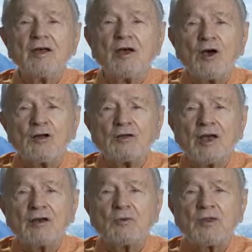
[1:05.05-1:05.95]

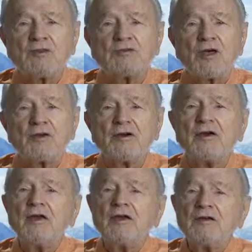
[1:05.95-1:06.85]
contact with each other.
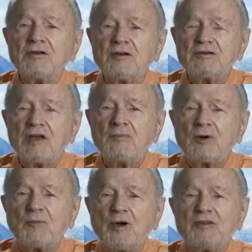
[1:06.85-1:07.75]
Just keep
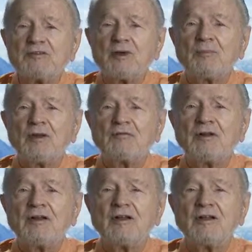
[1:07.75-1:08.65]
your minds
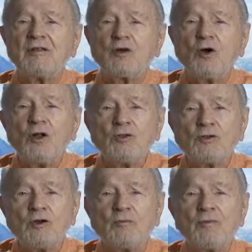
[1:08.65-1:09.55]
uplifted and call
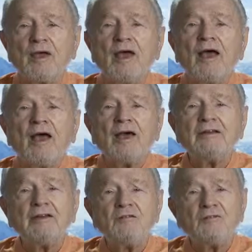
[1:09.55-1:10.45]
to him
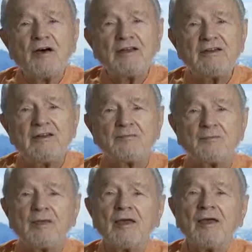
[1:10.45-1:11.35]
and invite
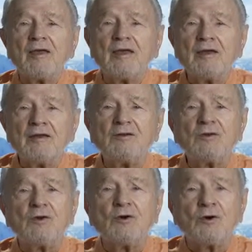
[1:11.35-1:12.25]
him into
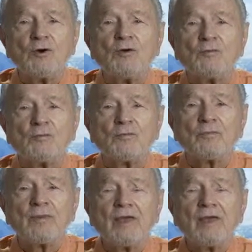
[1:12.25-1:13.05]
your home.